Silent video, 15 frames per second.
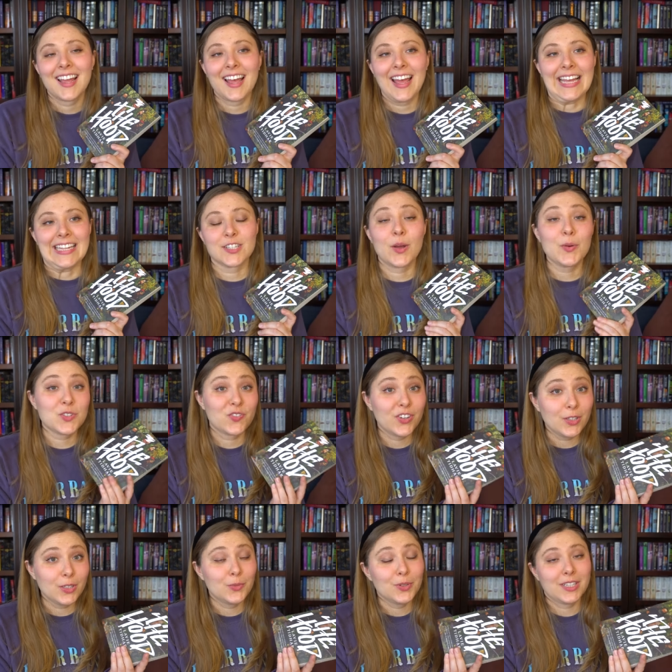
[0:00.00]
And so I was
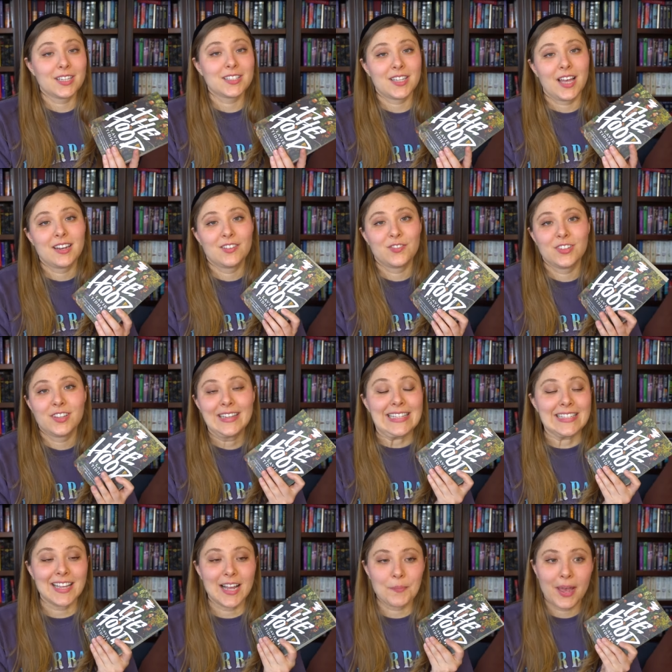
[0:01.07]
really, really excited for
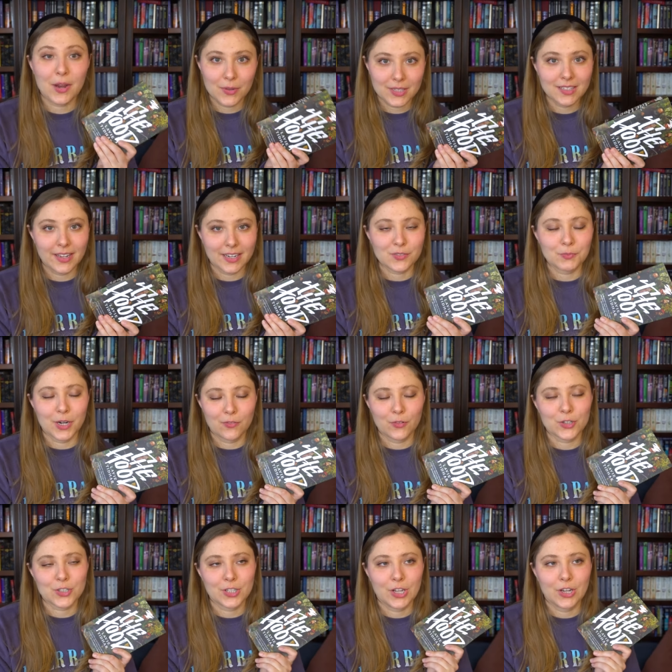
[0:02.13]
this. I really liked By
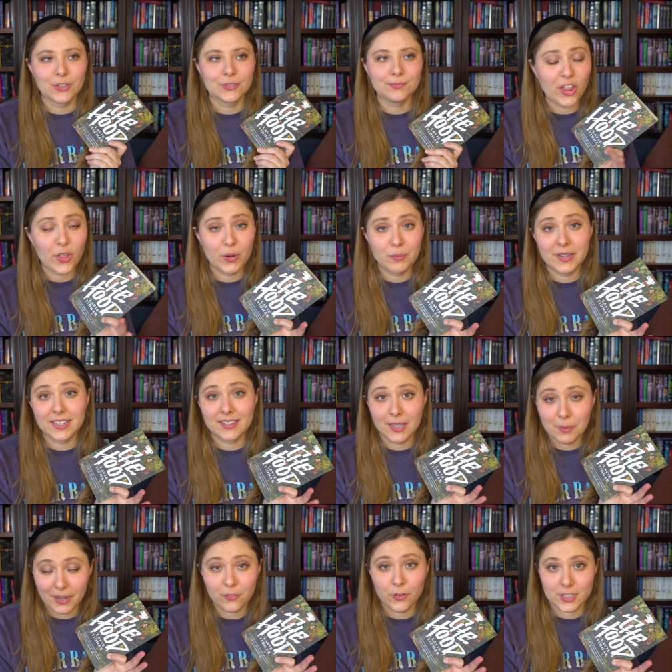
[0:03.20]
Force Alone, although
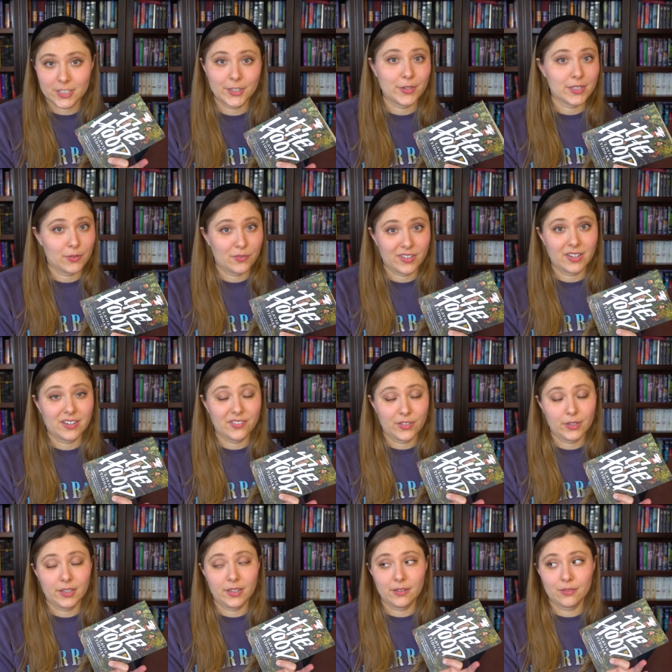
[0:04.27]
admittedly By Force Alone is a very,
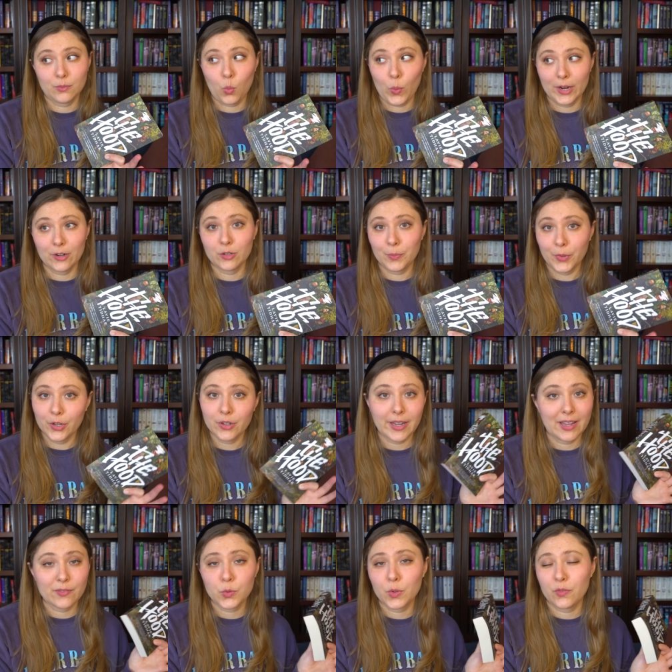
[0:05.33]
really weird book. I
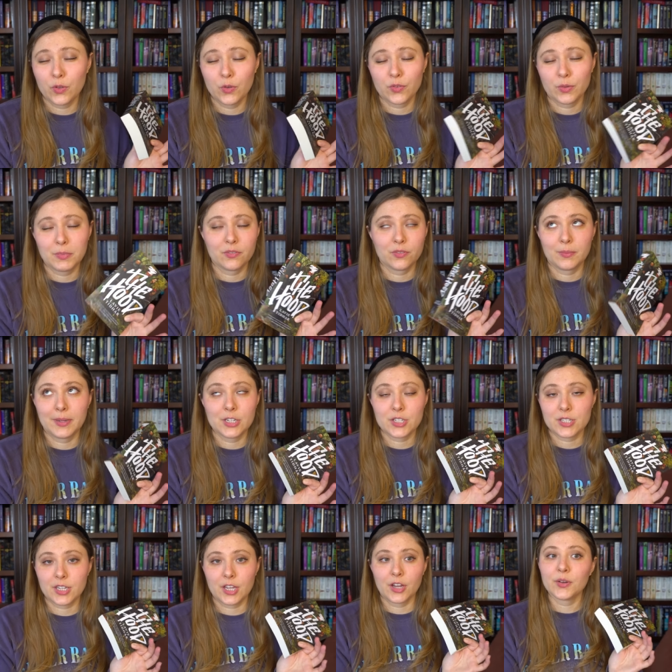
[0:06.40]
have a review from it from
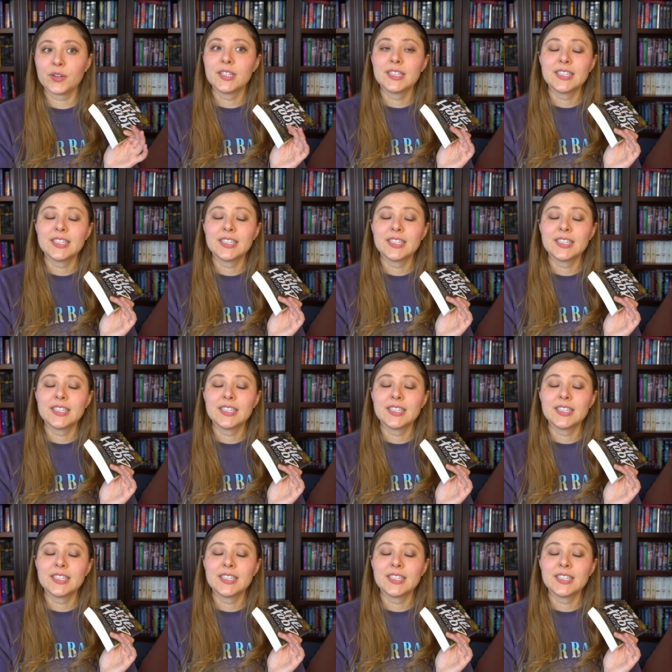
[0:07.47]
ages ago